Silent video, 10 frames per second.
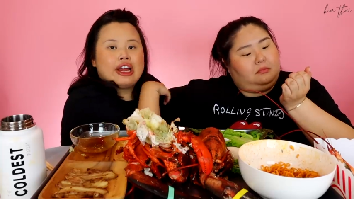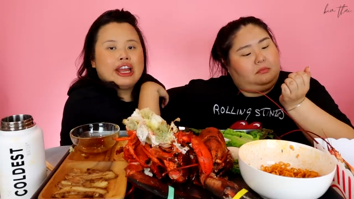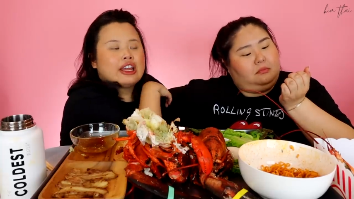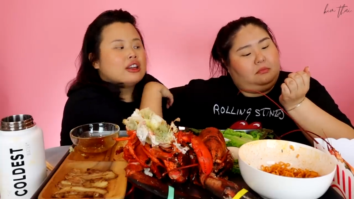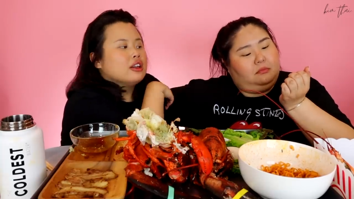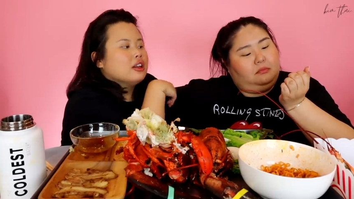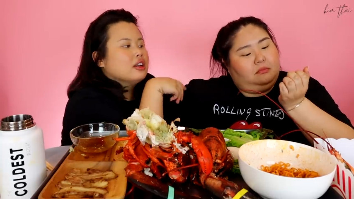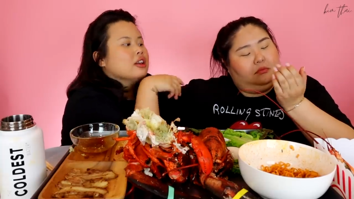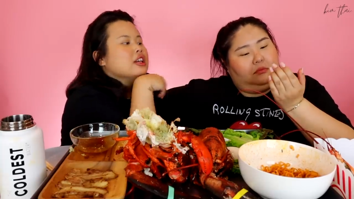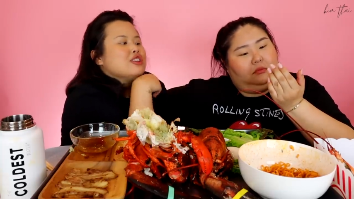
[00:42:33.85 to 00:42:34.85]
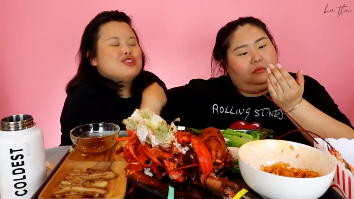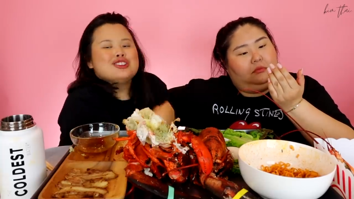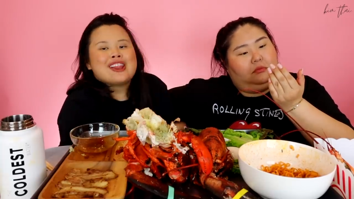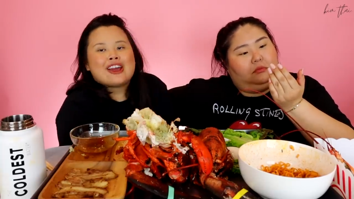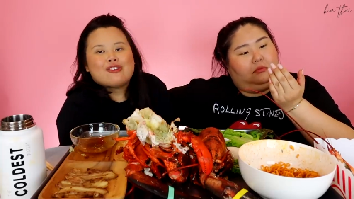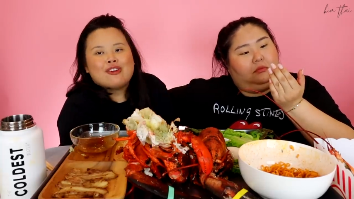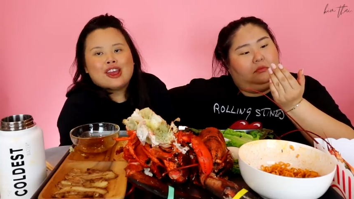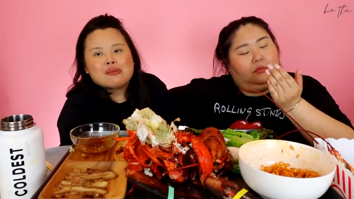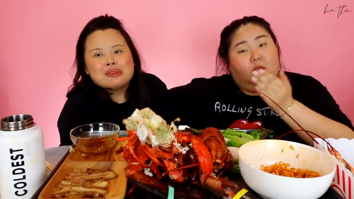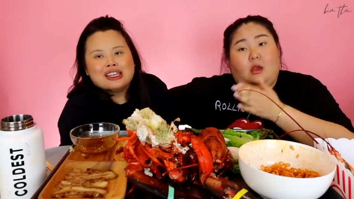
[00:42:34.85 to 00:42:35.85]
Speaker 1: friend. She's like
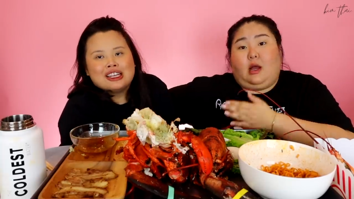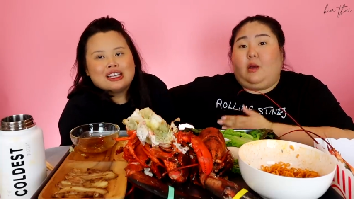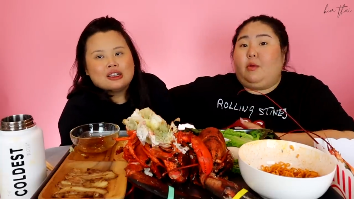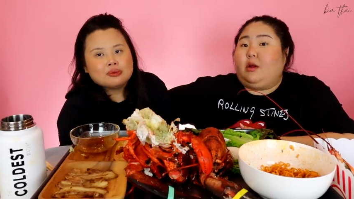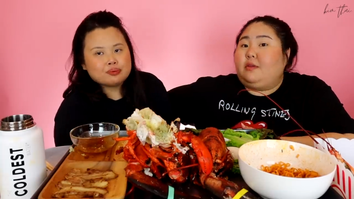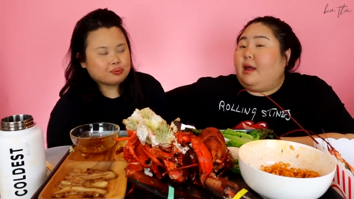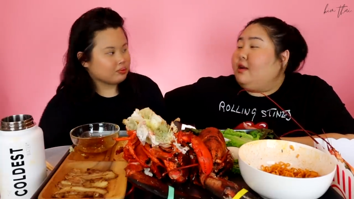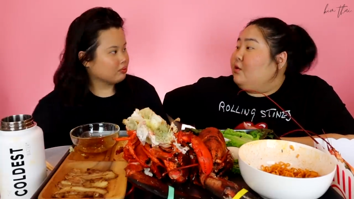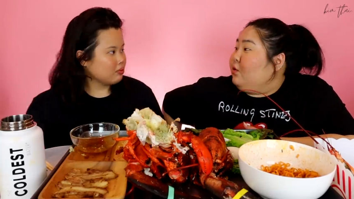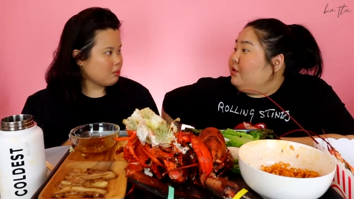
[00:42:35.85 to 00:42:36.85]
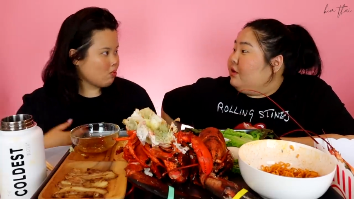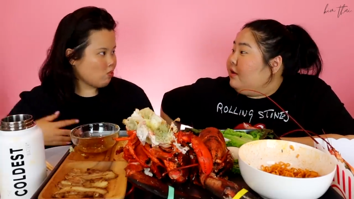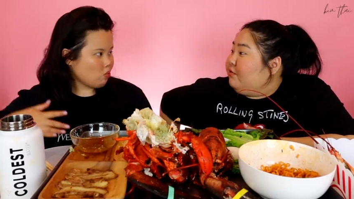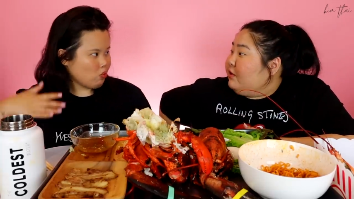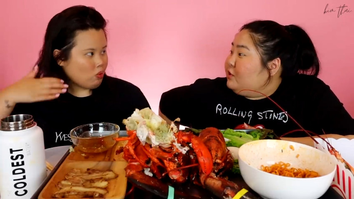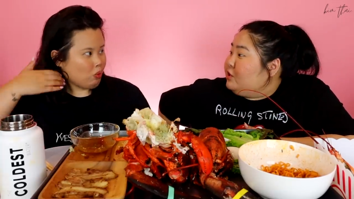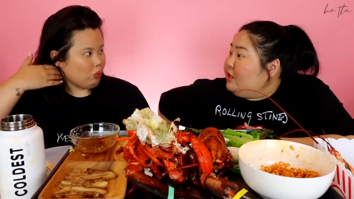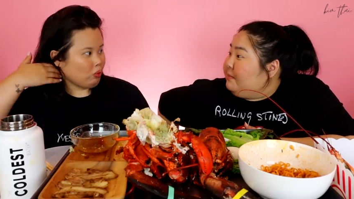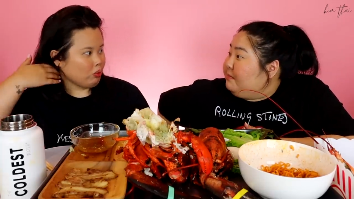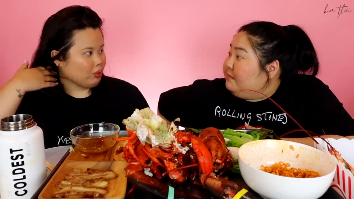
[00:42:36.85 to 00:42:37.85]
family. I went online and ordered French
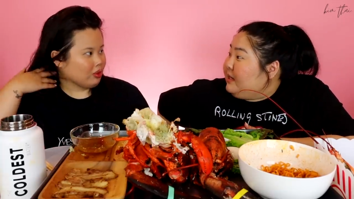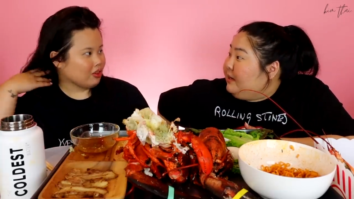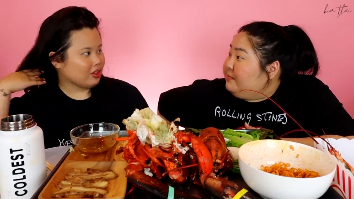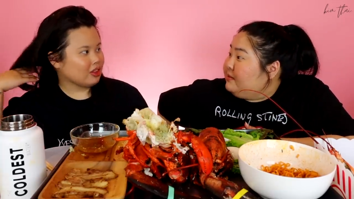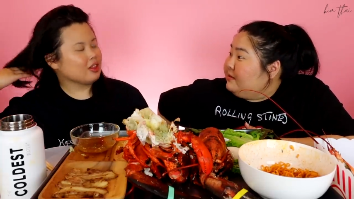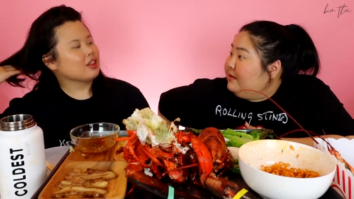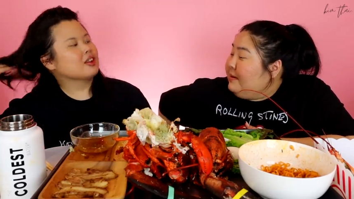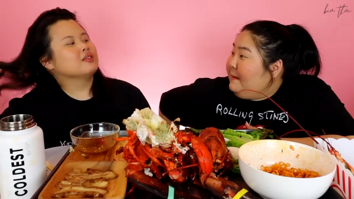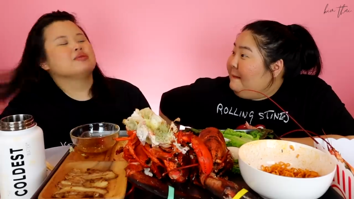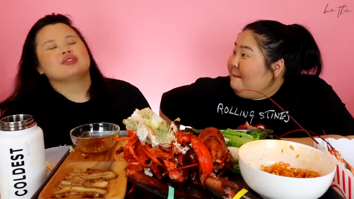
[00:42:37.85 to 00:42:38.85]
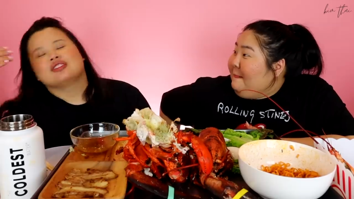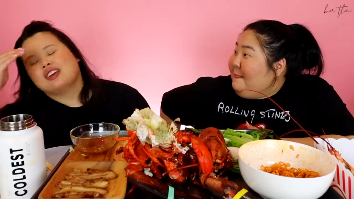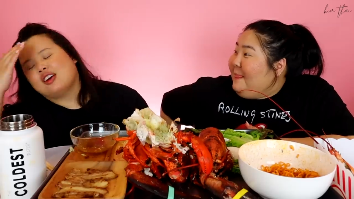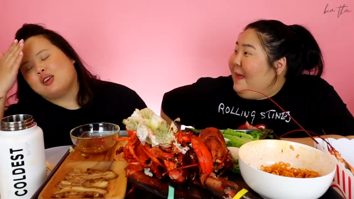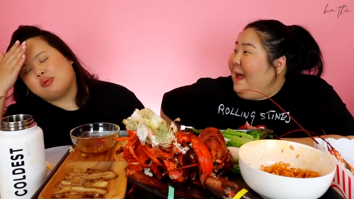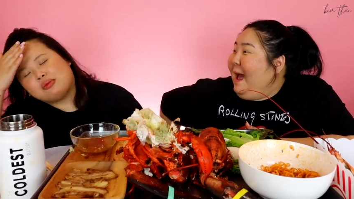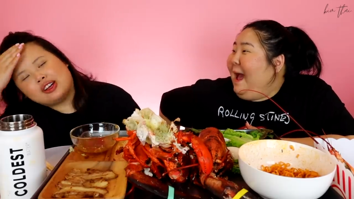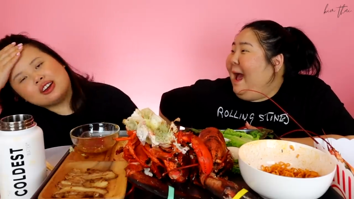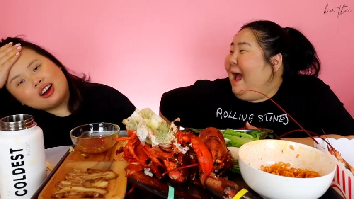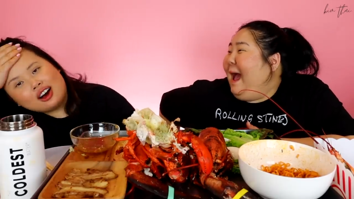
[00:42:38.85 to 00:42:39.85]
tip tapes. Oh my
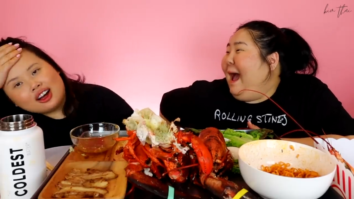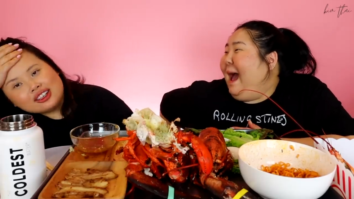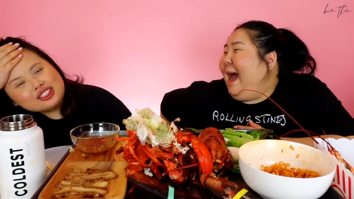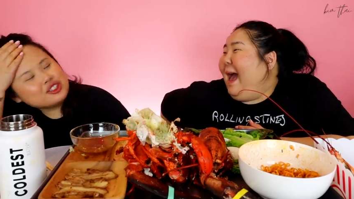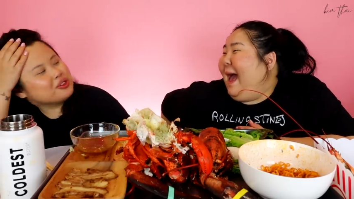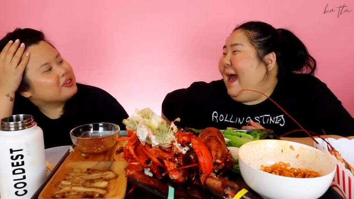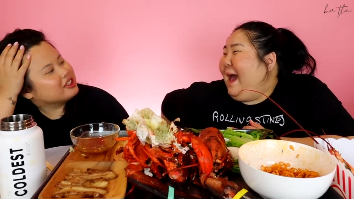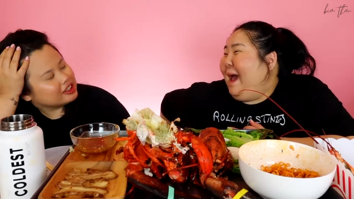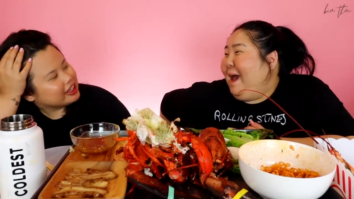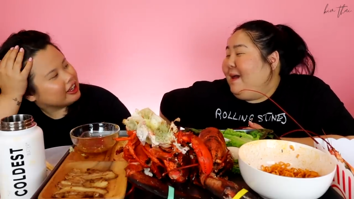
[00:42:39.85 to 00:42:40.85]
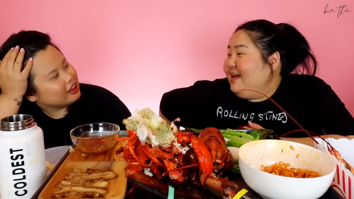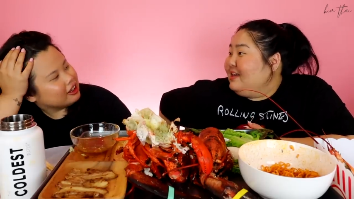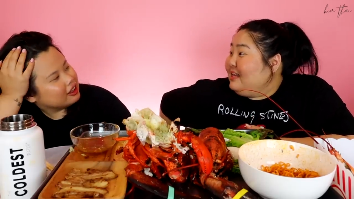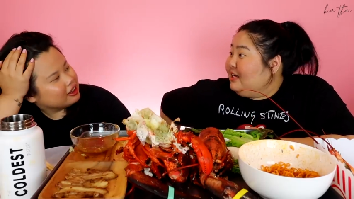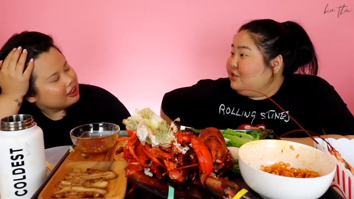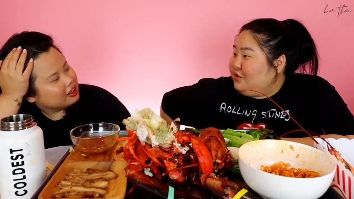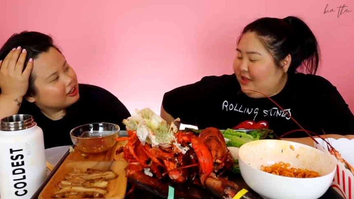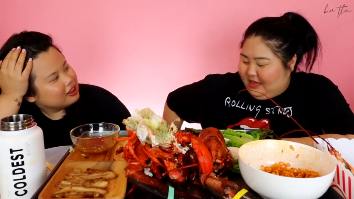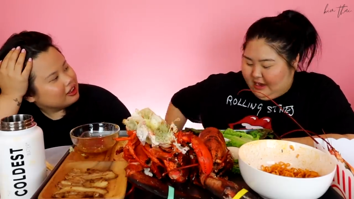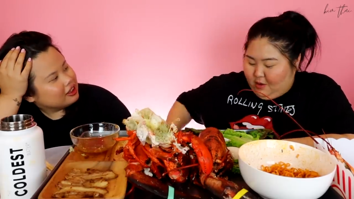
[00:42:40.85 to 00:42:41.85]
Speaker 2: god, did you really? Yeah, so
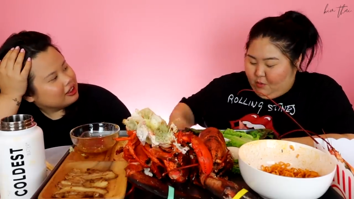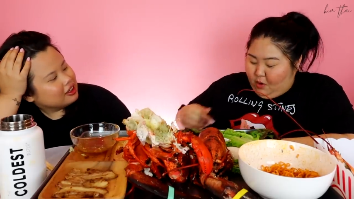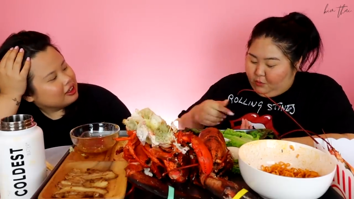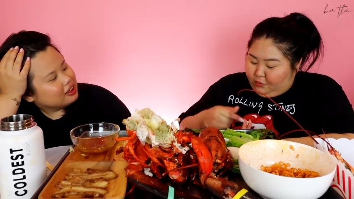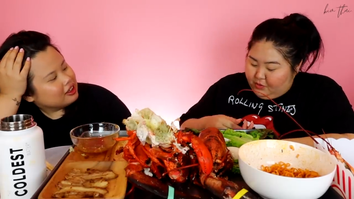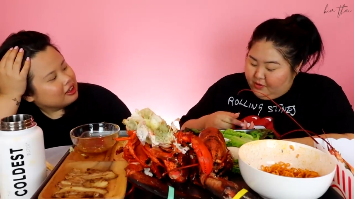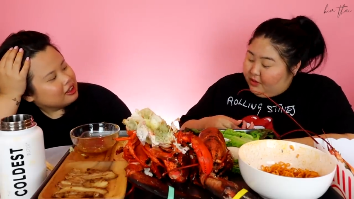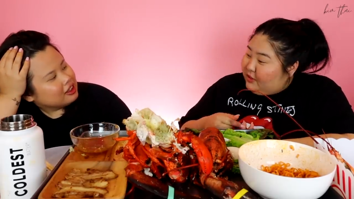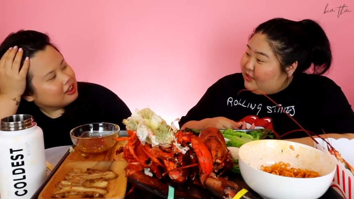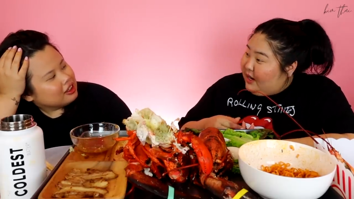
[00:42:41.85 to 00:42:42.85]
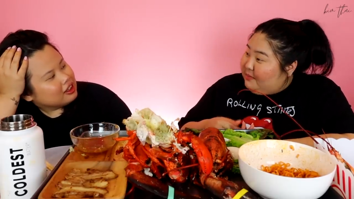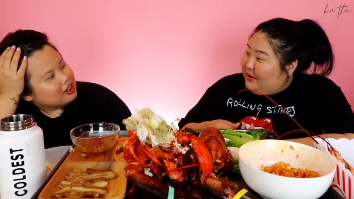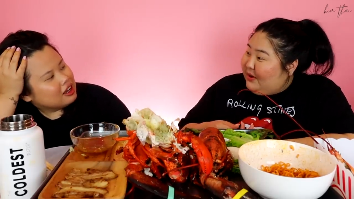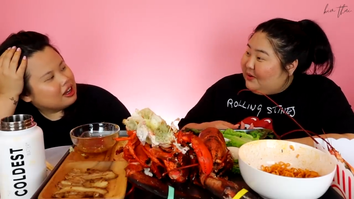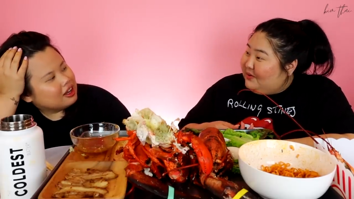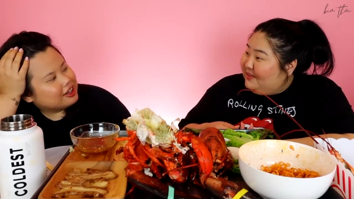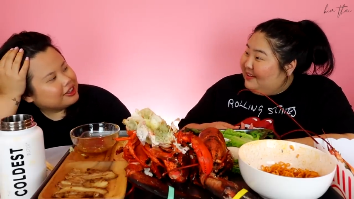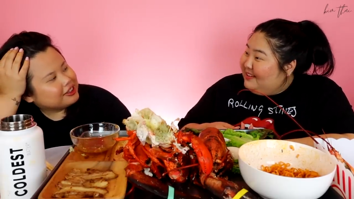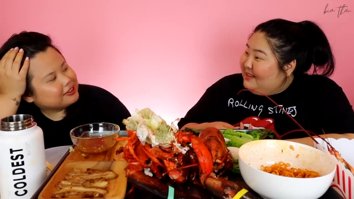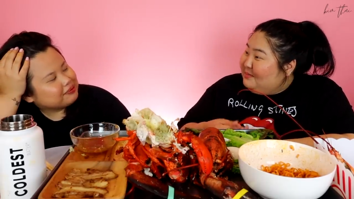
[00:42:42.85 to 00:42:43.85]
that I won't ruin her top coat.
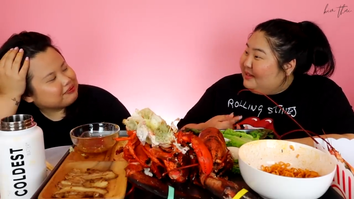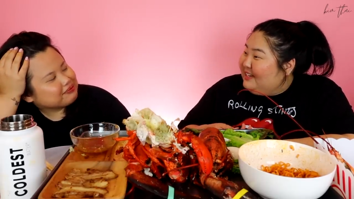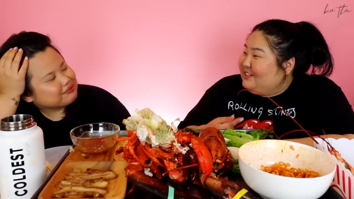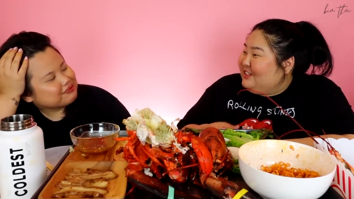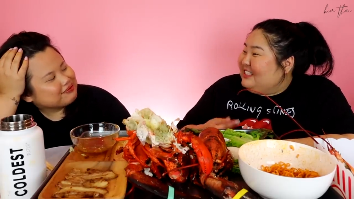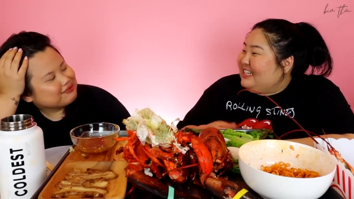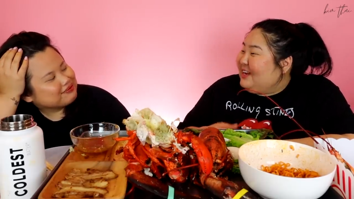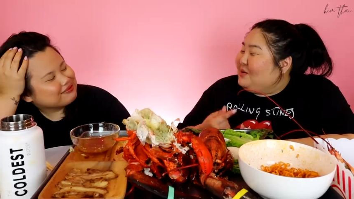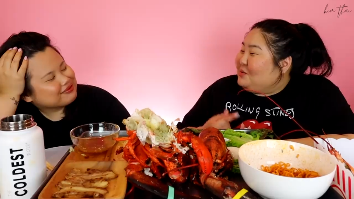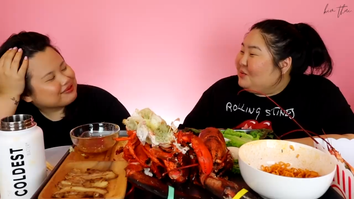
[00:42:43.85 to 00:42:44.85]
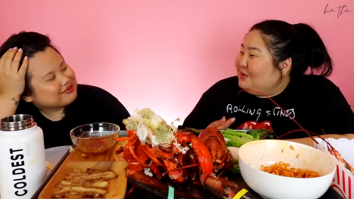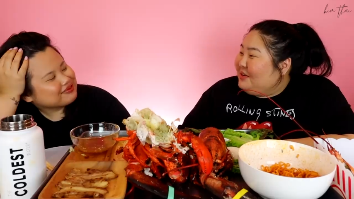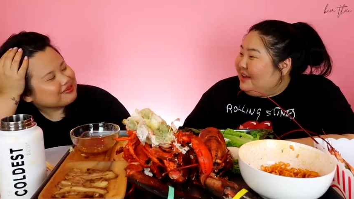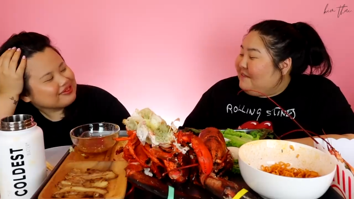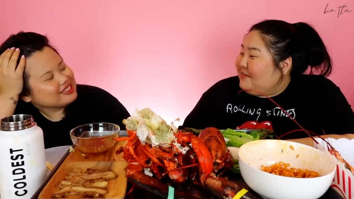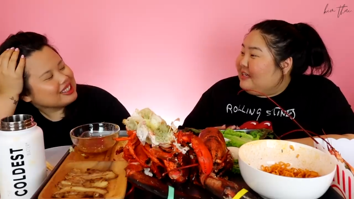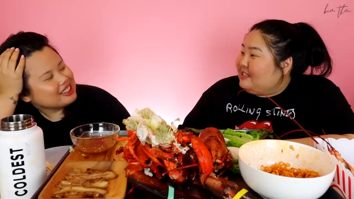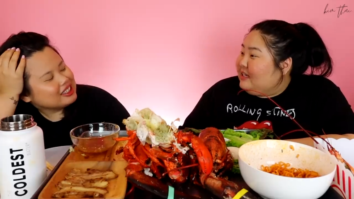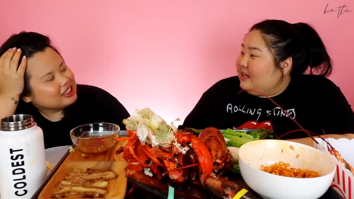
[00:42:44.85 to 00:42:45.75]
Because she said I would ruin it if I did